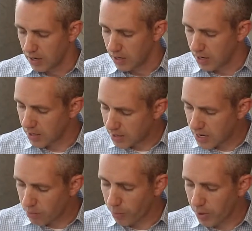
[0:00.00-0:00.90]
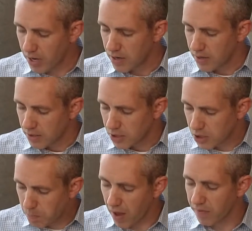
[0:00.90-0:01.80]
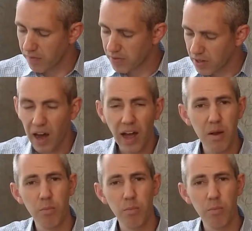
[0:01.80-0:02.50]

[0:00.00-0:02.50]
Indeed, when we spend time